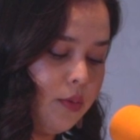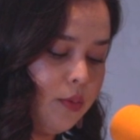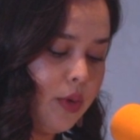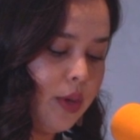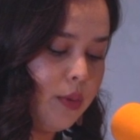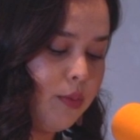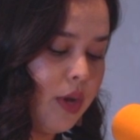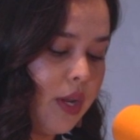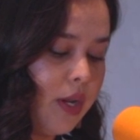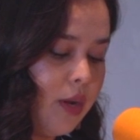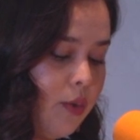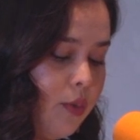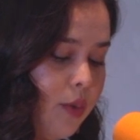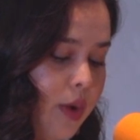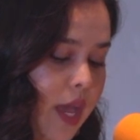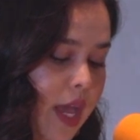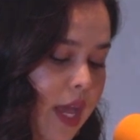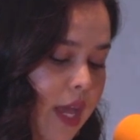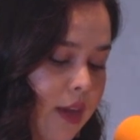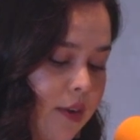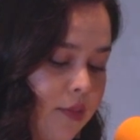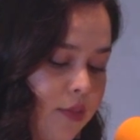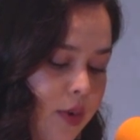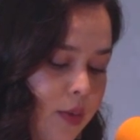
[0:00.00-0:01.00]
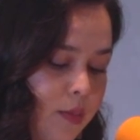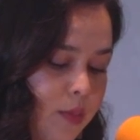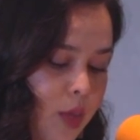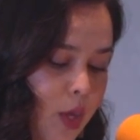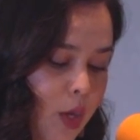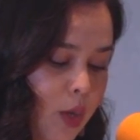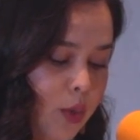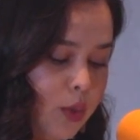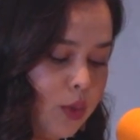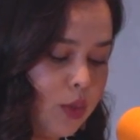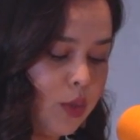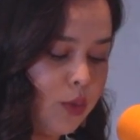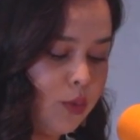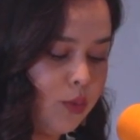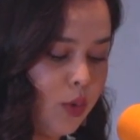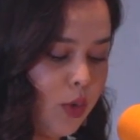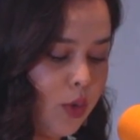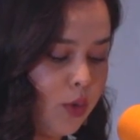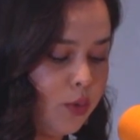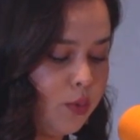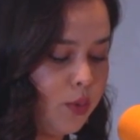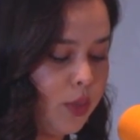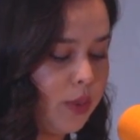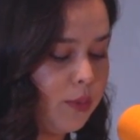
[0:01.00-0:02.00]
We went away from those who
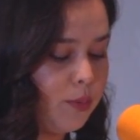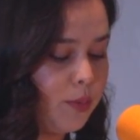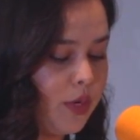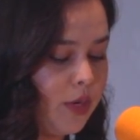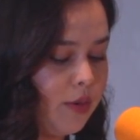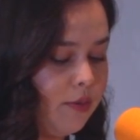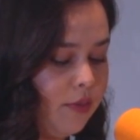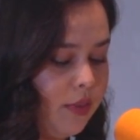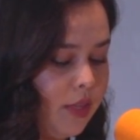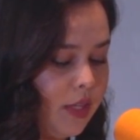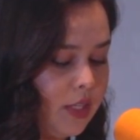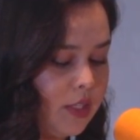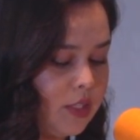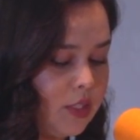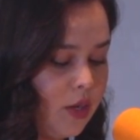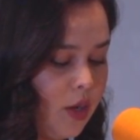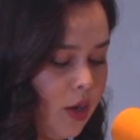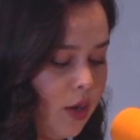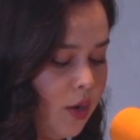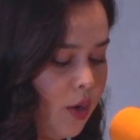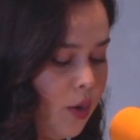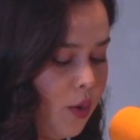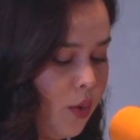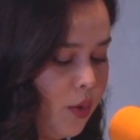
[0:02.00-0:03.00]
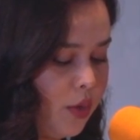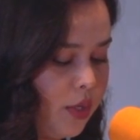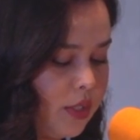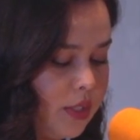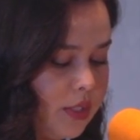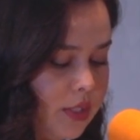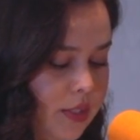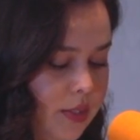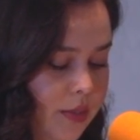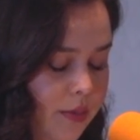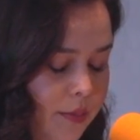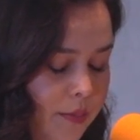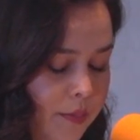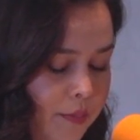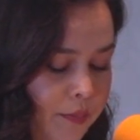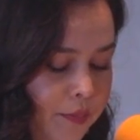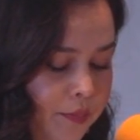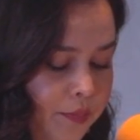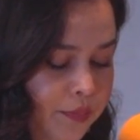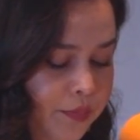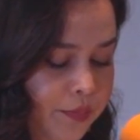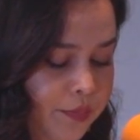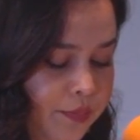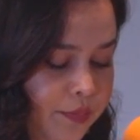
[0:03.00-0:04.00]
rode with privilege on a horse.
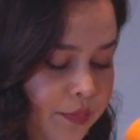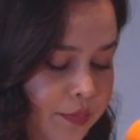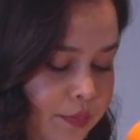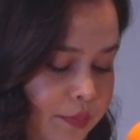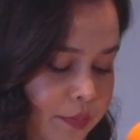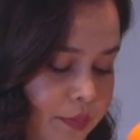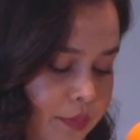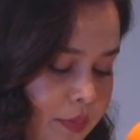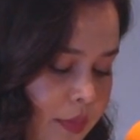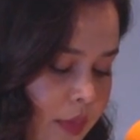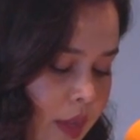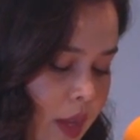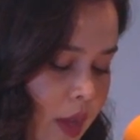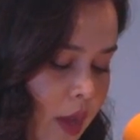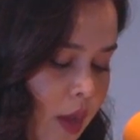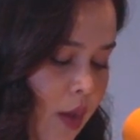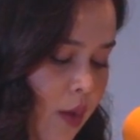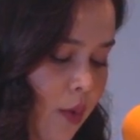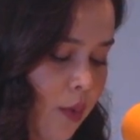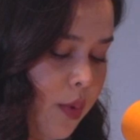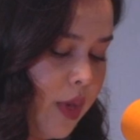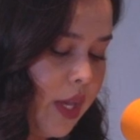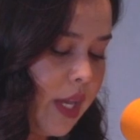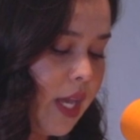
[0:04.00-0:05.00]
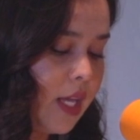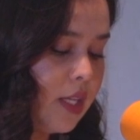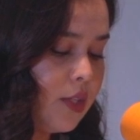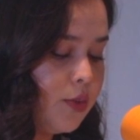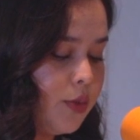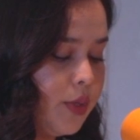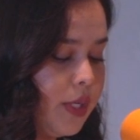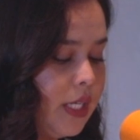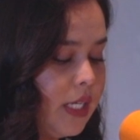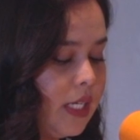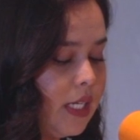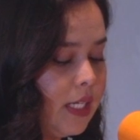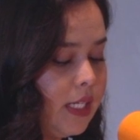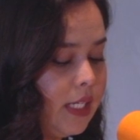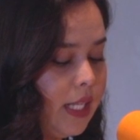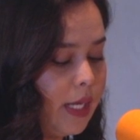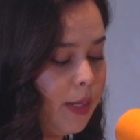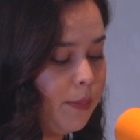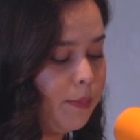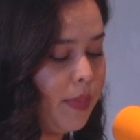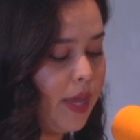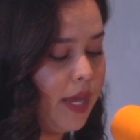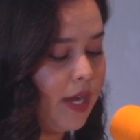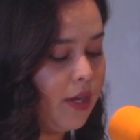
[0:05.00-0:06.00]
We get treated
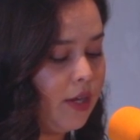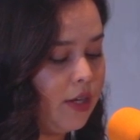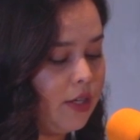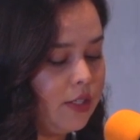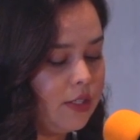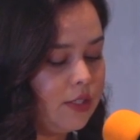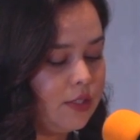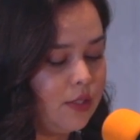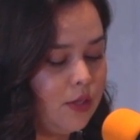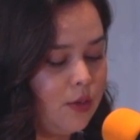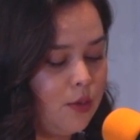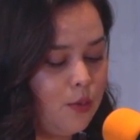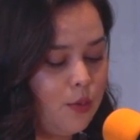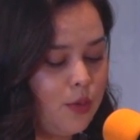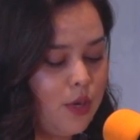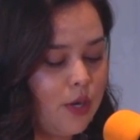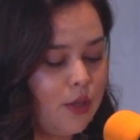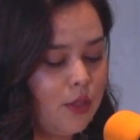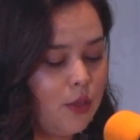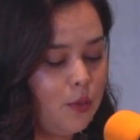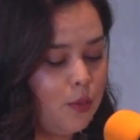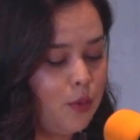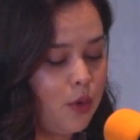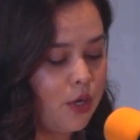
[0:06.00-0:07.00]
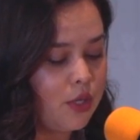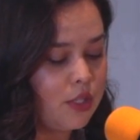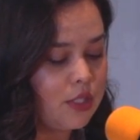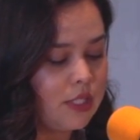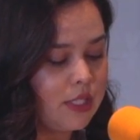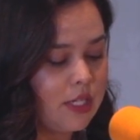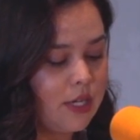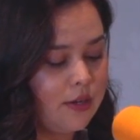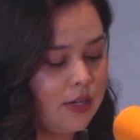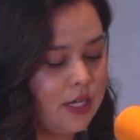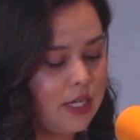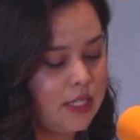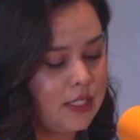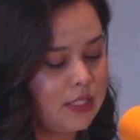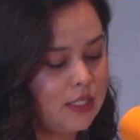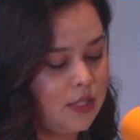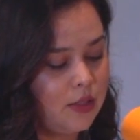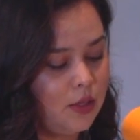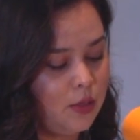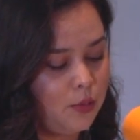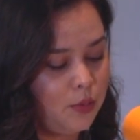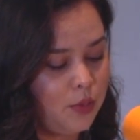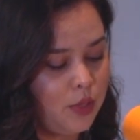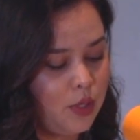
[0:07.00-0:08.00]
like beggars. We are the worst there is in
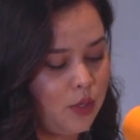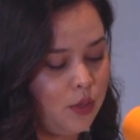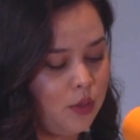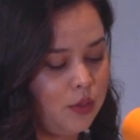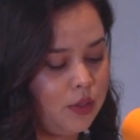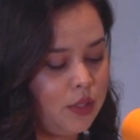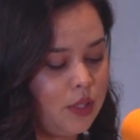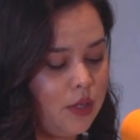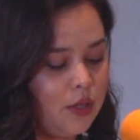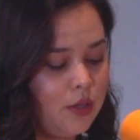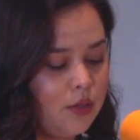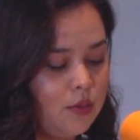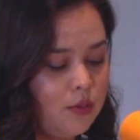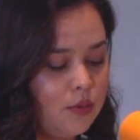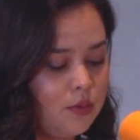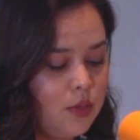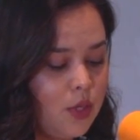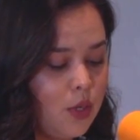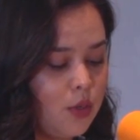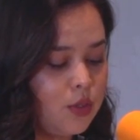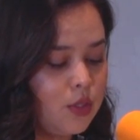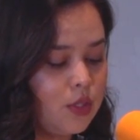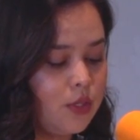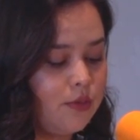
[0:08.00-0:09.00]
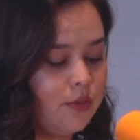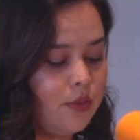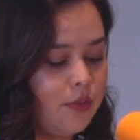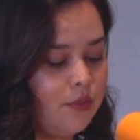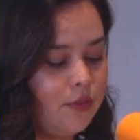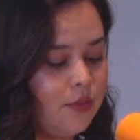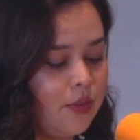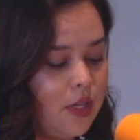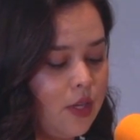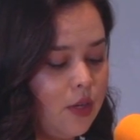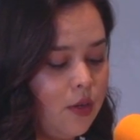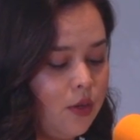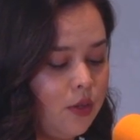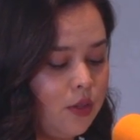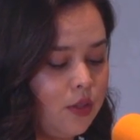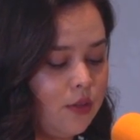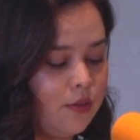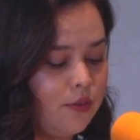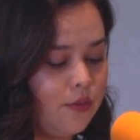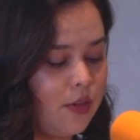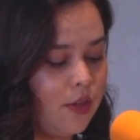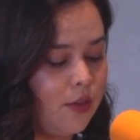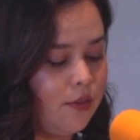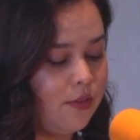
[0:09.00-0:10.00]
the world. Those of the field,
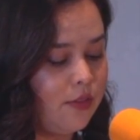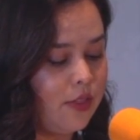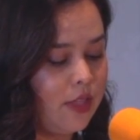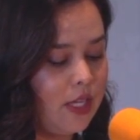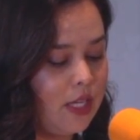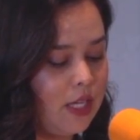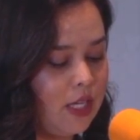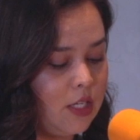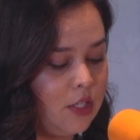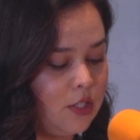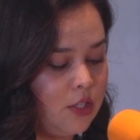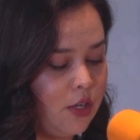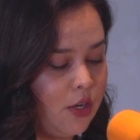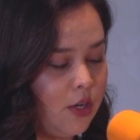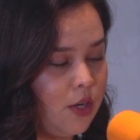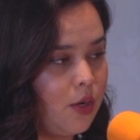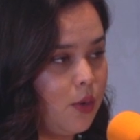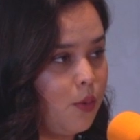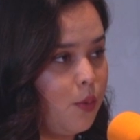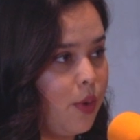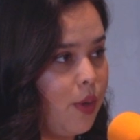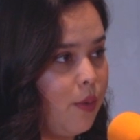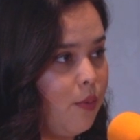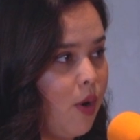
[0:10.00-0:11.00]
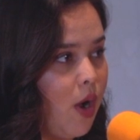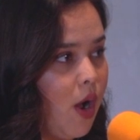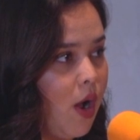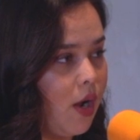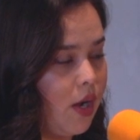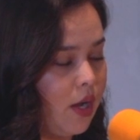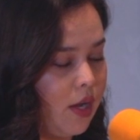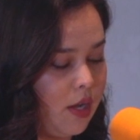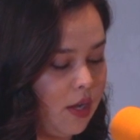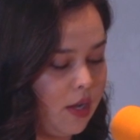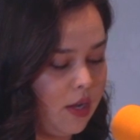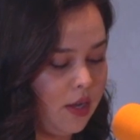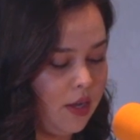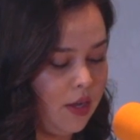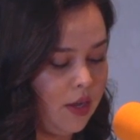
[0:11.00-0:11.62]
filthy and dirt, we walk.